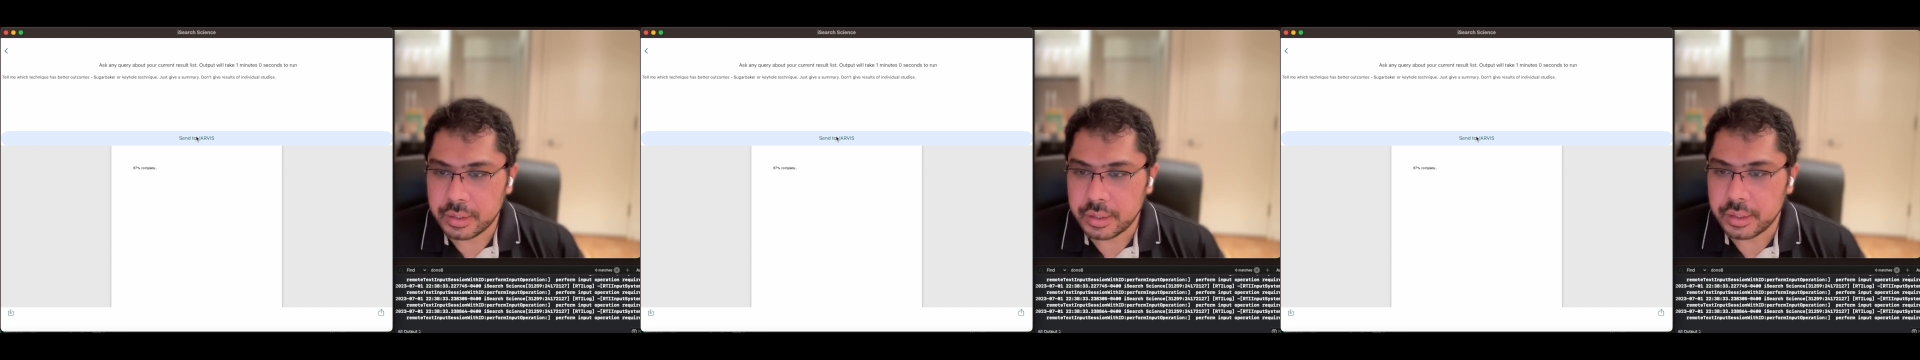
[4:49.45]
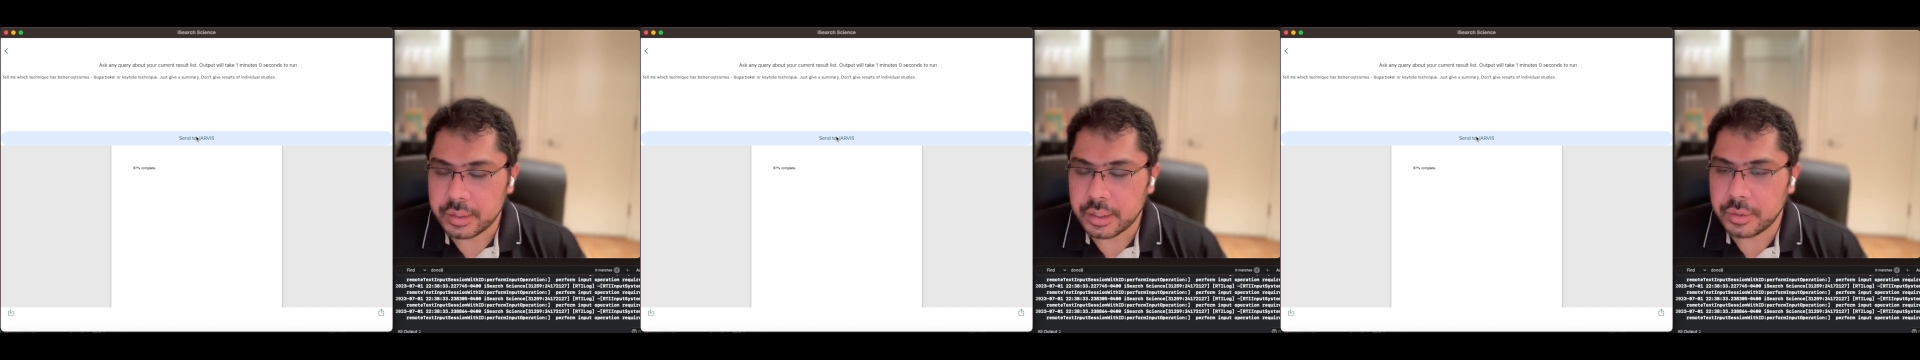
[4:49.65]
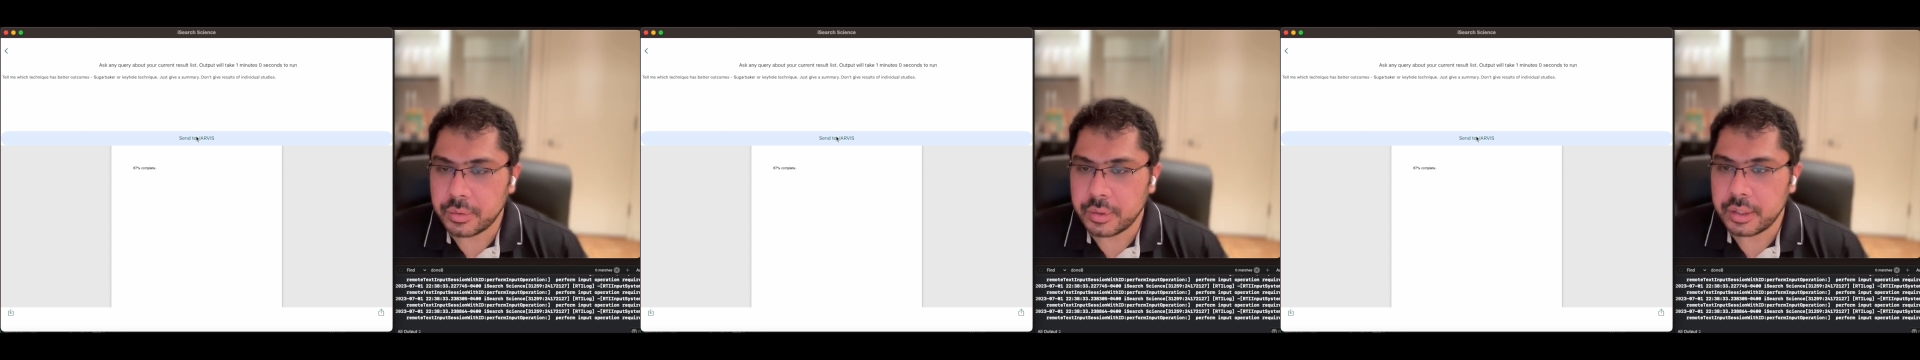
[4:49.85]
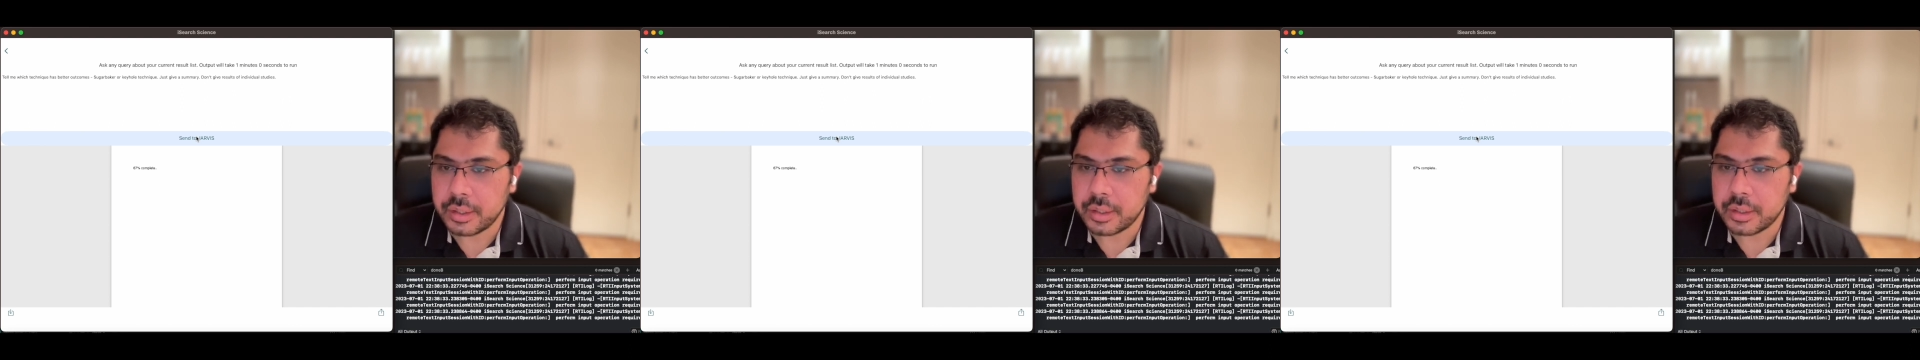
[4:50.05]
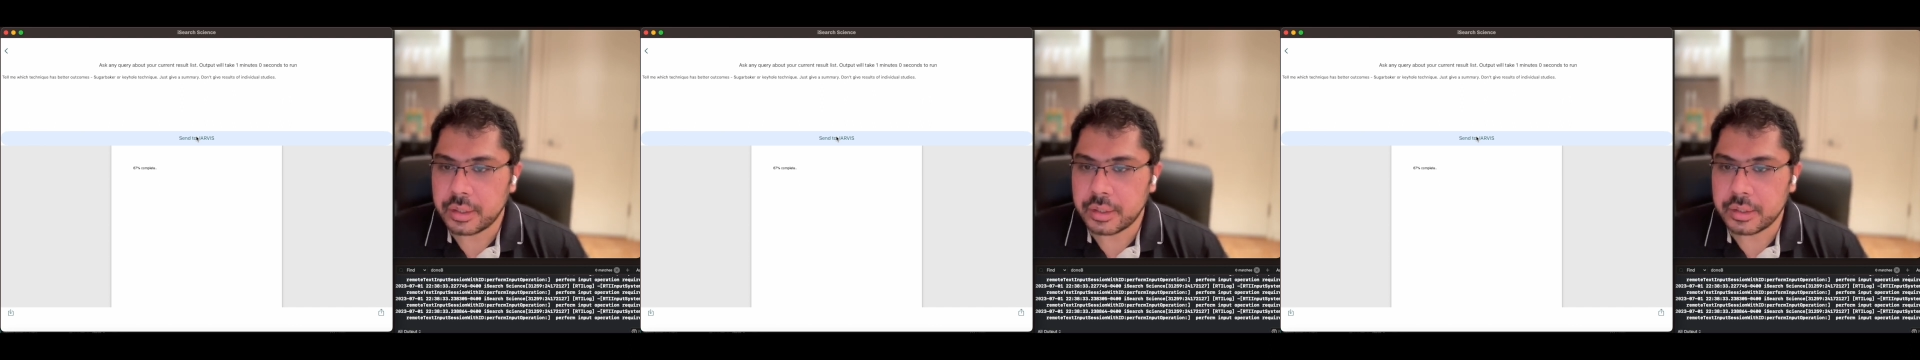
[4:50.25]
it can only
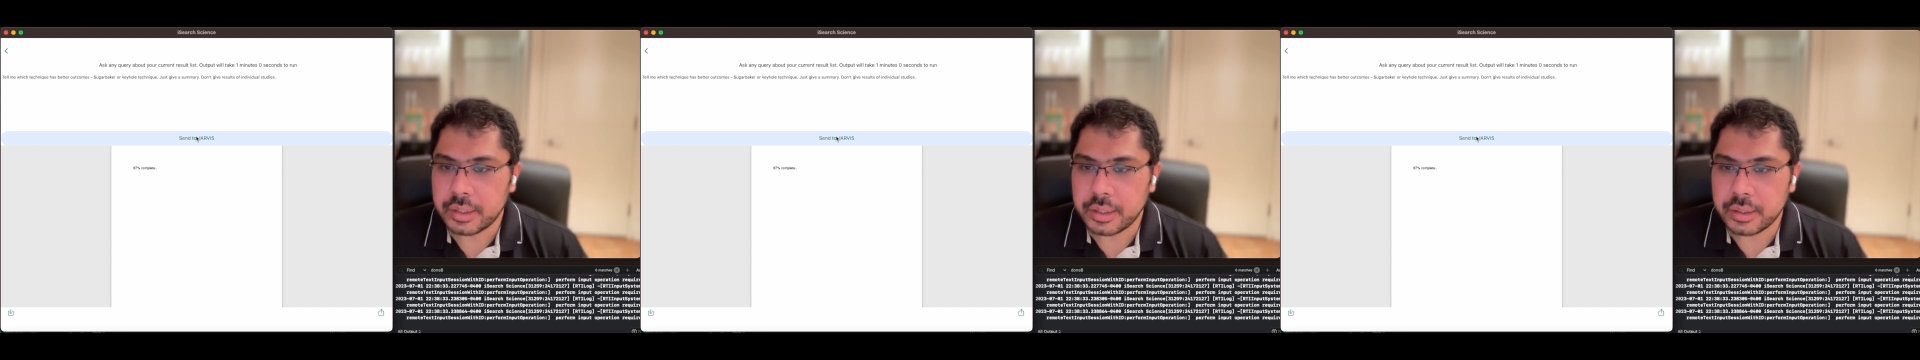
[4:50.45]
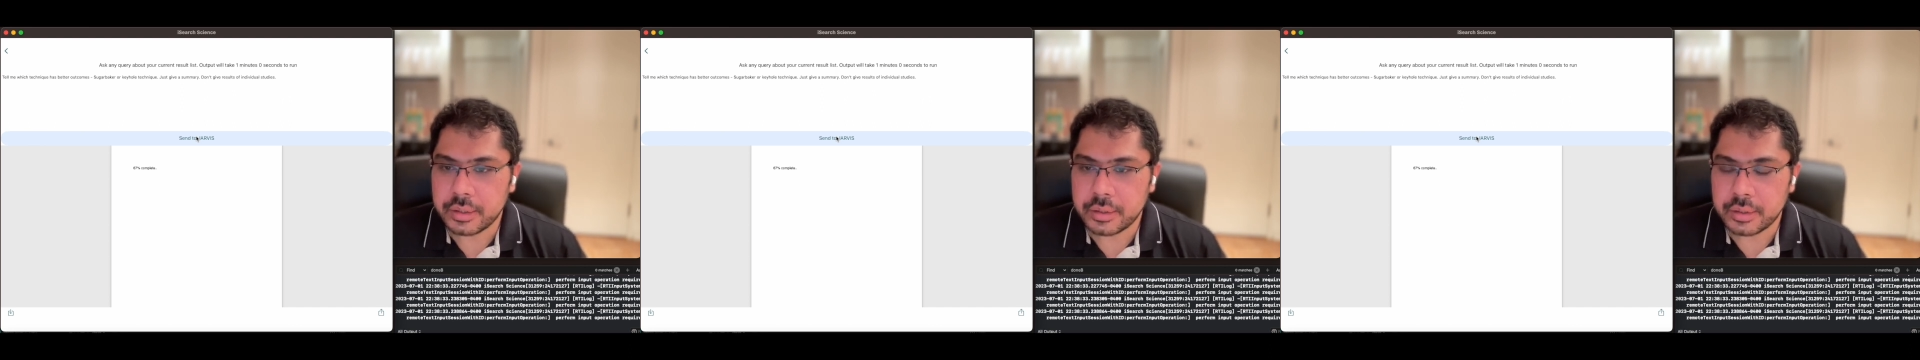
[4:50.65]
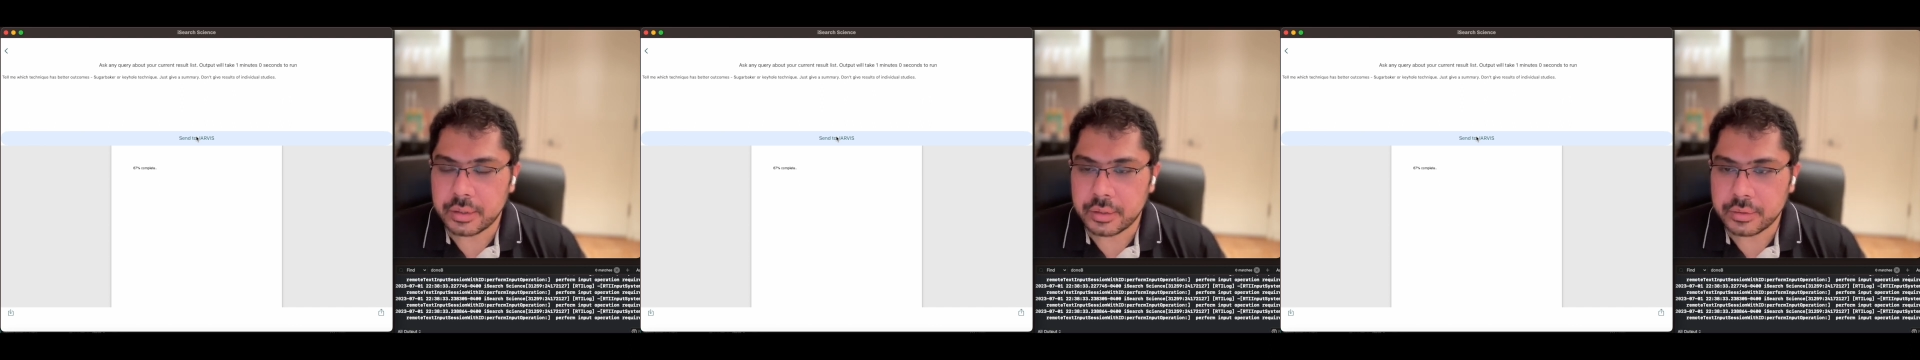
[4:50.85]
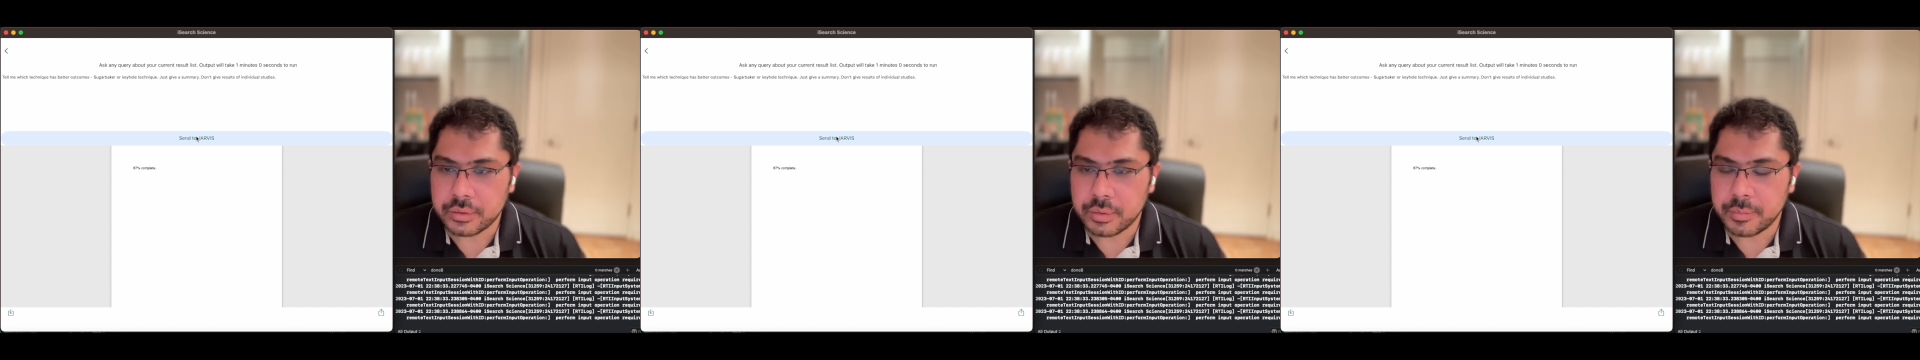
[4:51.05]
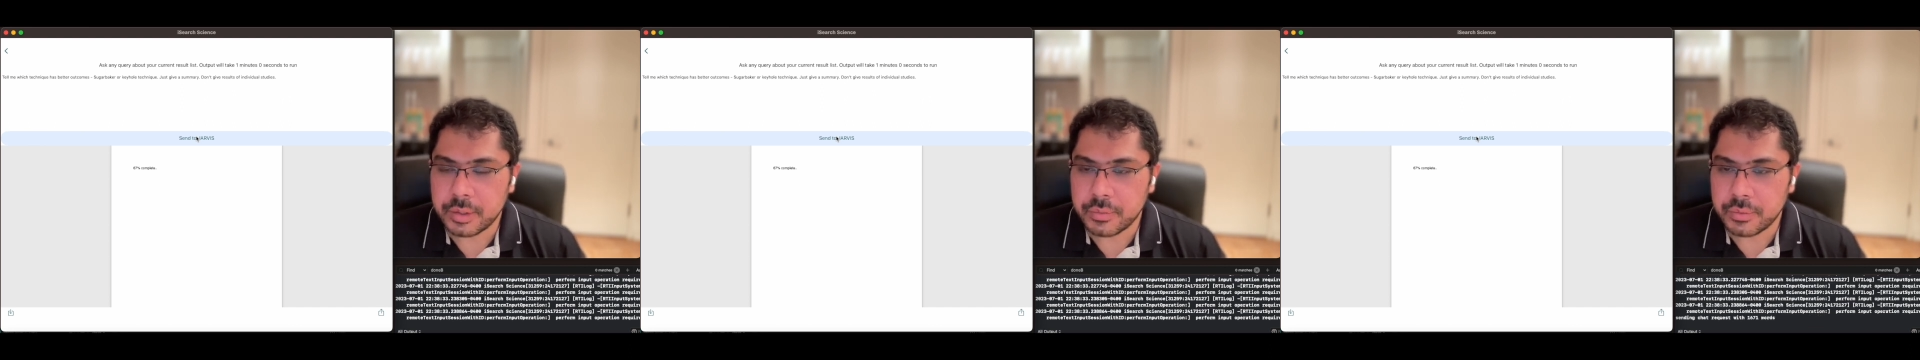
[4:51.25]
take
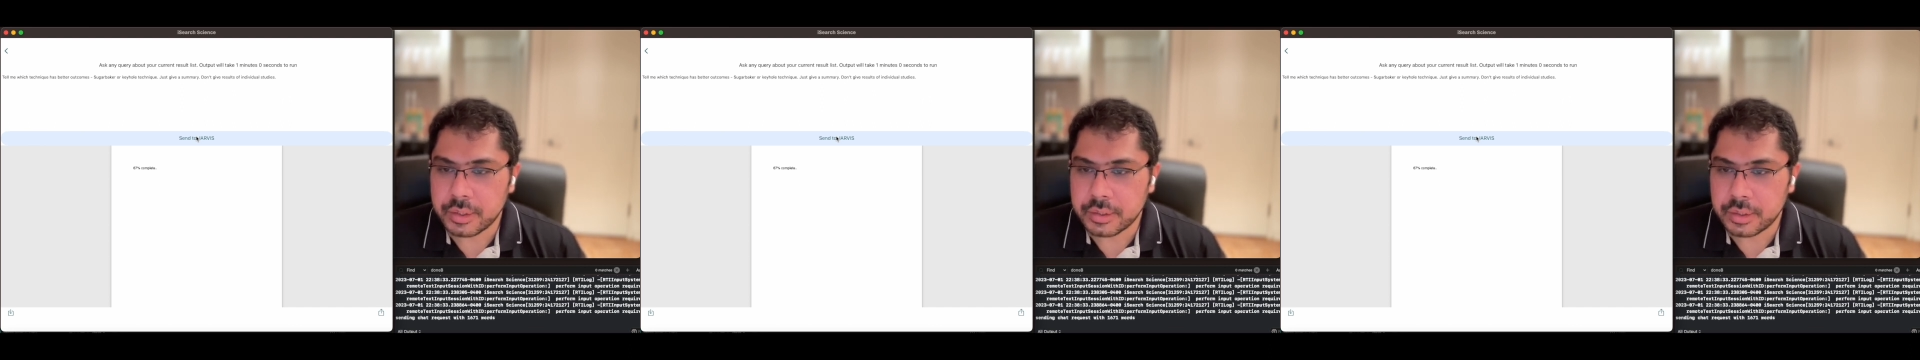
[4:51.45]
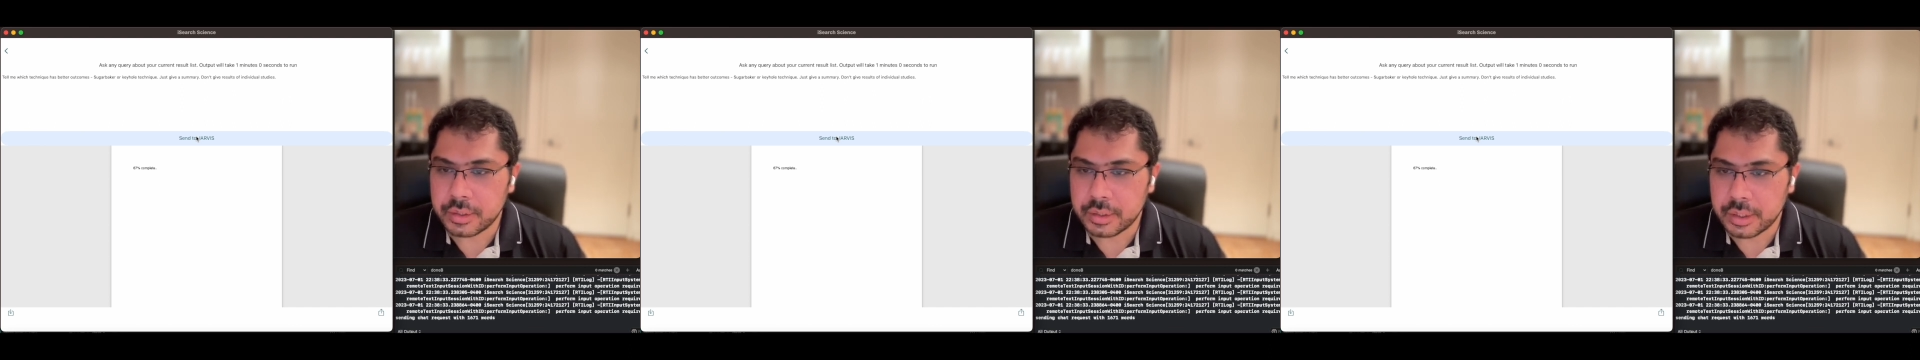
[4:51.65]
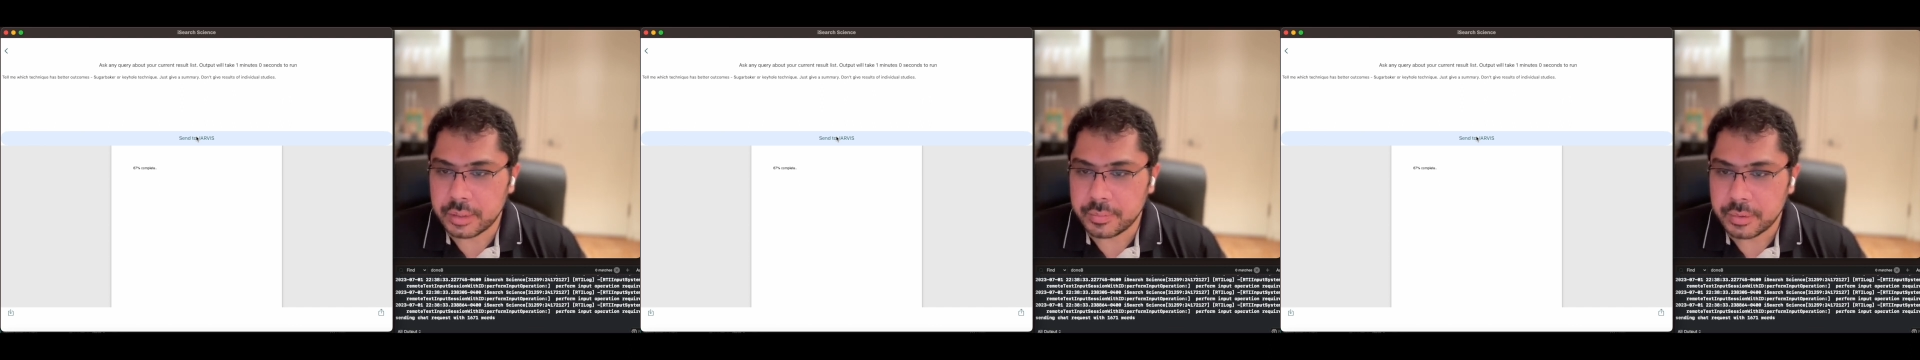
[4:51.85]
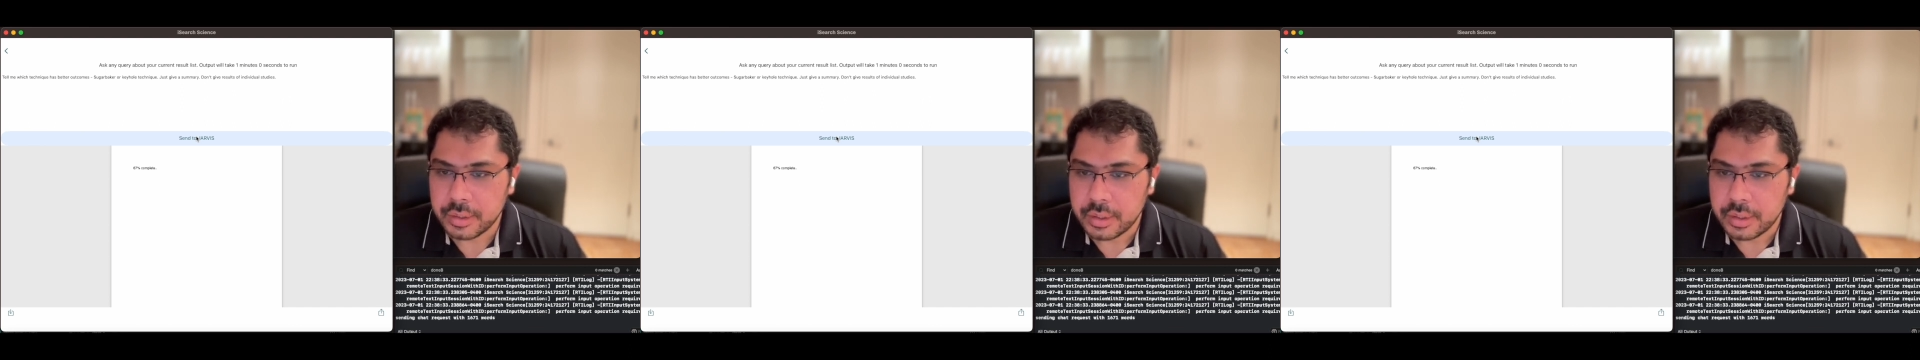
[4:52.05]
so many words at a time,